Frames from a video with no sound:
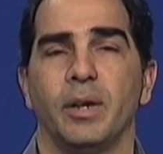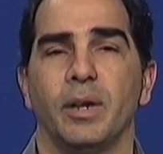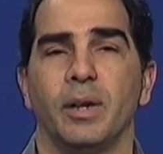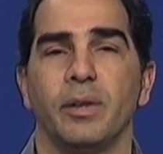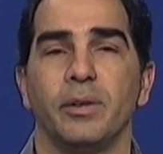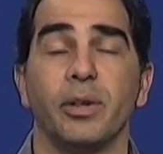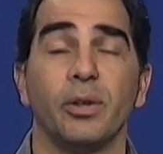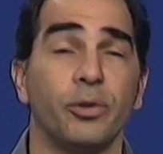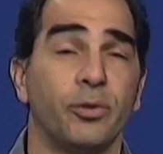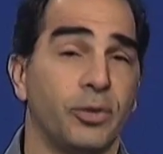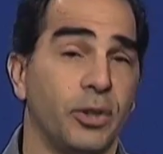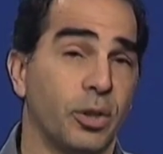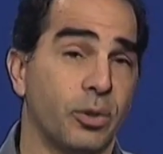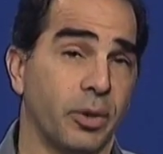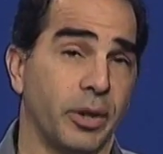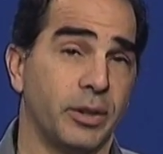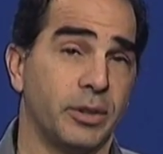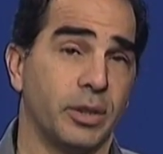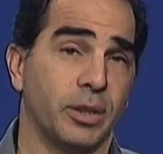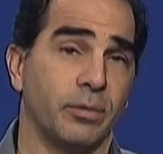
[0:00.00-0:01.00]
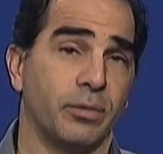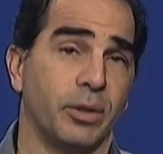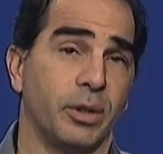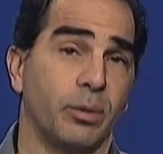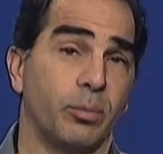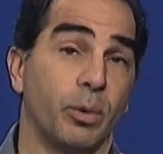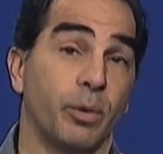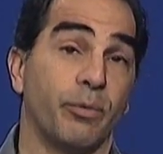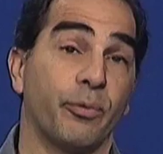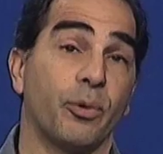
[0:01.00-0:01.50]
Little c creativity
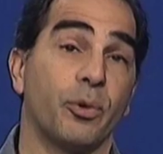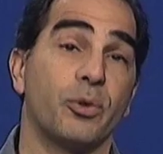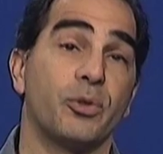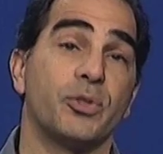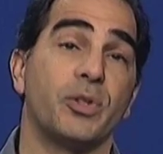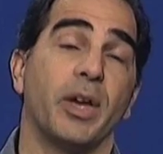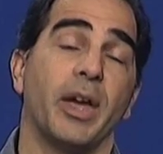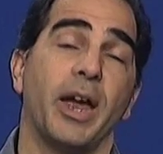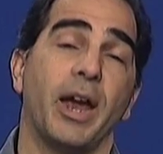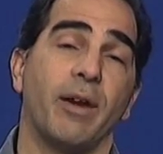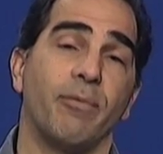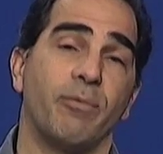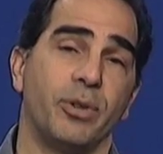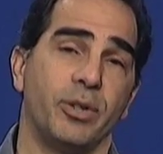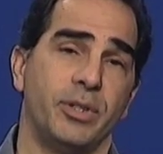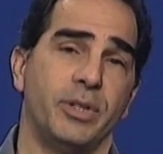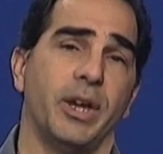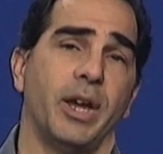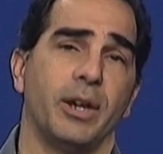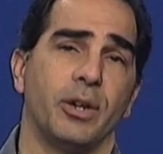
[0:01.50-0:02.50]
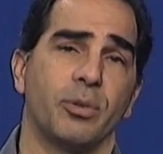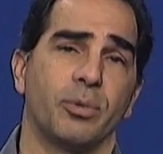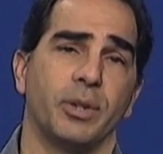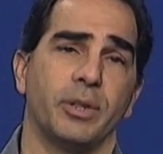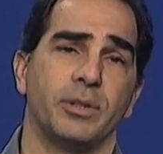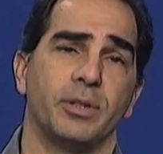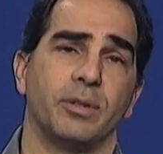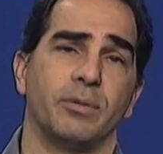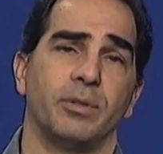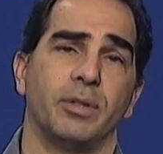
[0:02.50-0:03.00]
refers to everyday
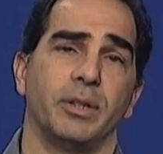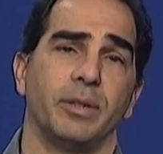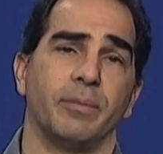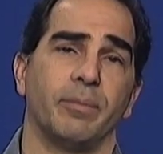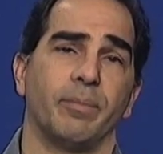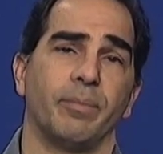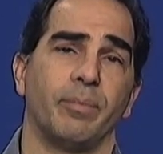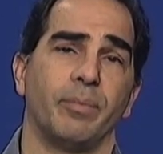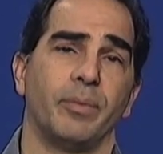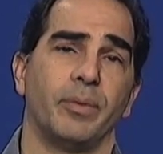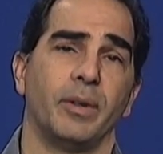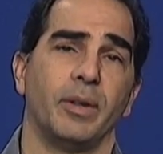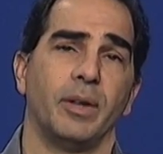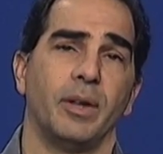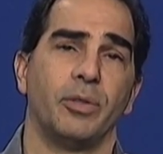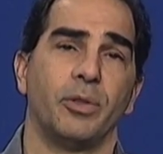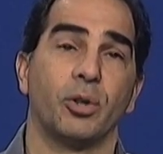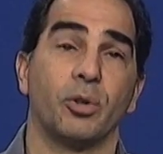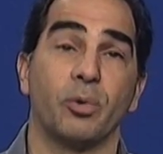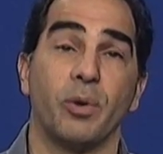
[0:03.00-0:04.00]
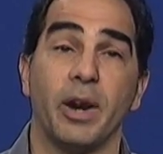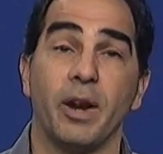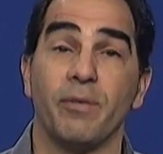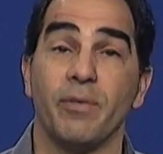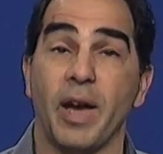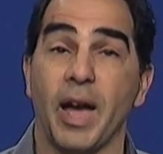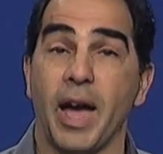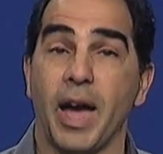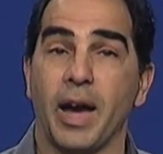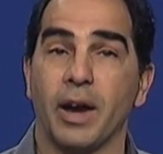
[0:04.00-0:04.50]
creativity, the creative
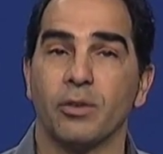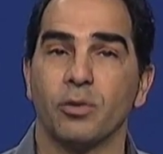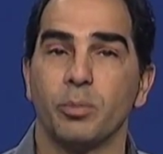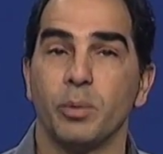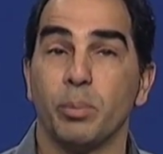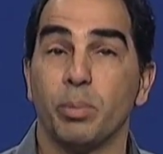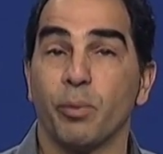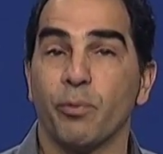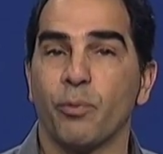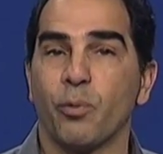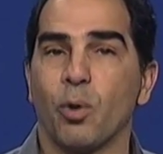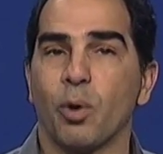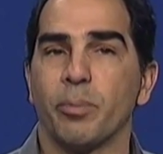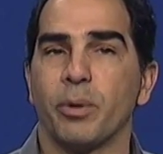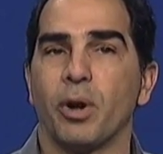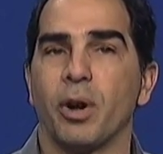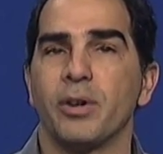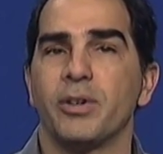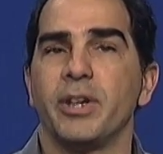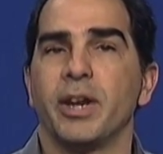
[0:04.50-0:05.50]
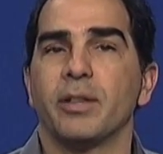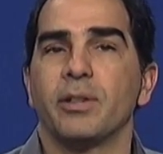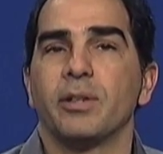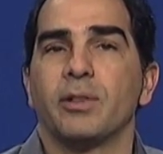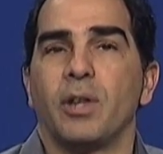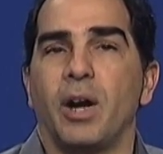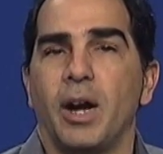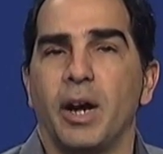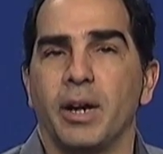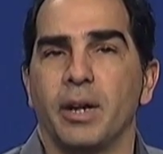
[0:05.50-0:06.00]
acts we perform in our daily
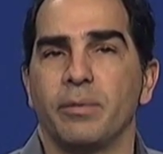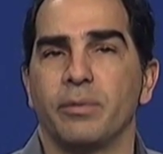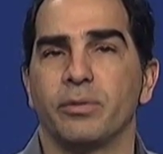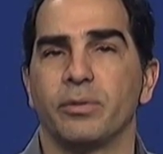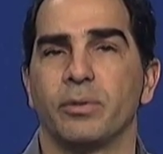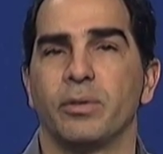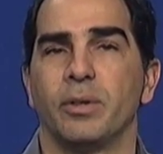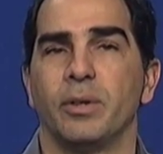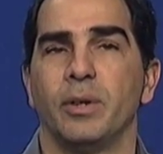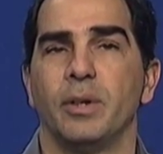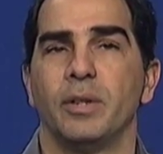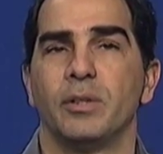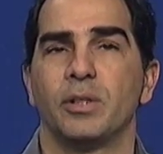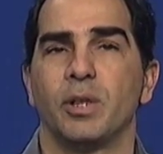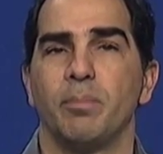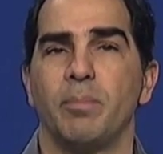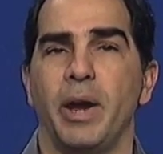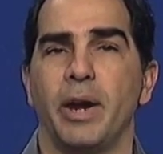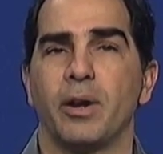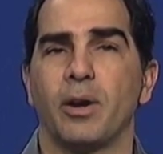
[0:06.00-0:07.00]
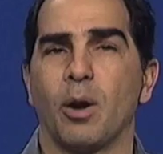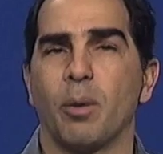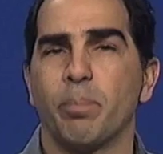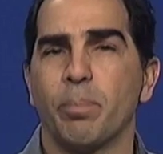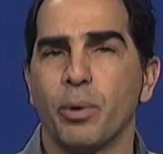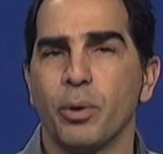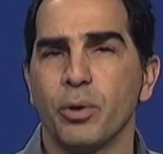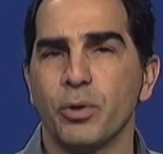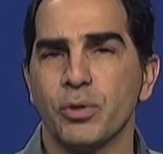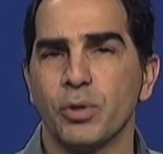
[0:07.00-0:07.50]
lives to make our
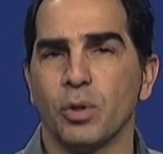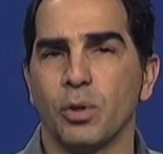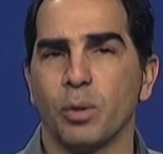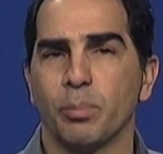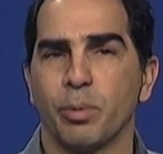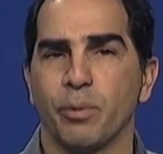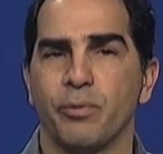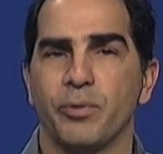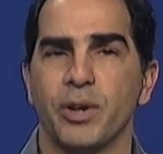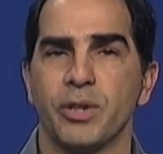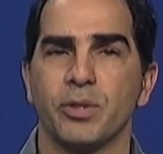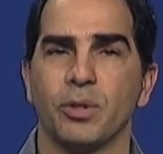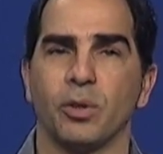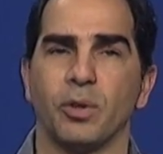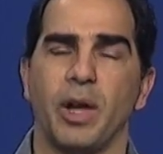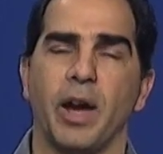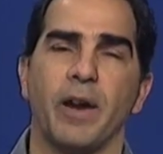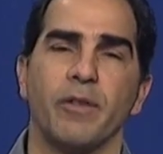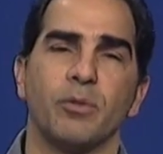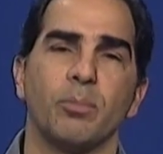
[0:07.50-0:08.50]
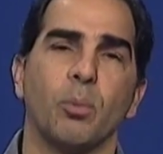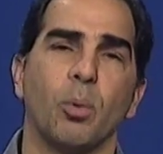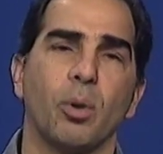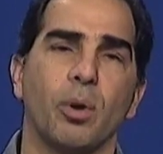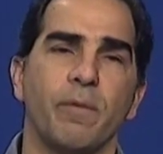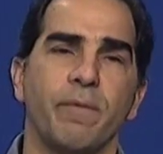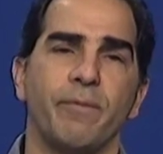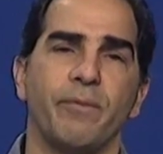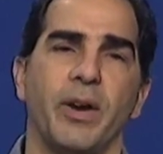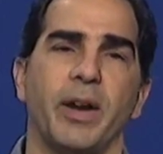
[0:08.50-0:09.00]
personal and professional lives more
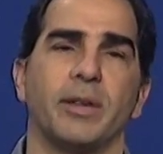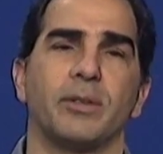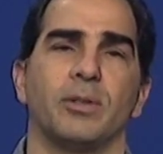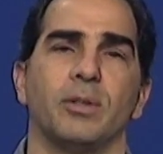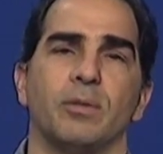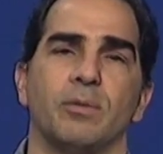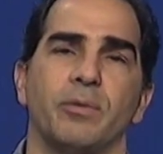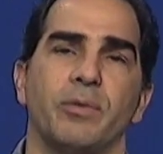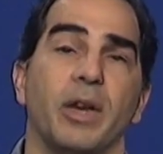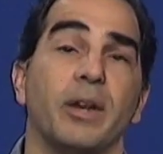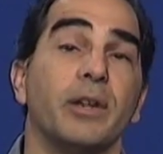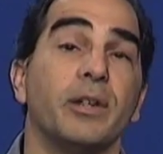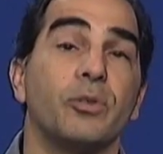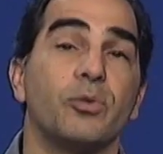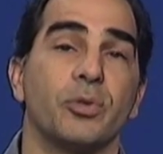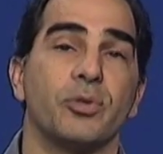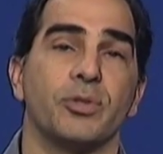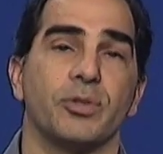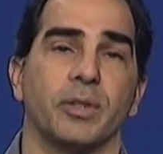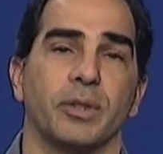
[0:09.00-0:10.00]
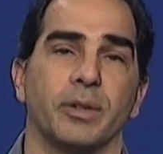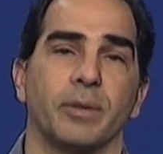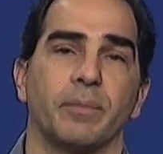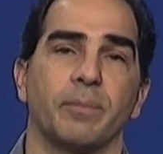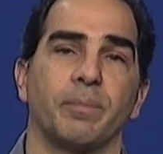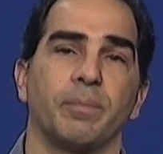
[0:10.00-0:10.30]
effective and interesting.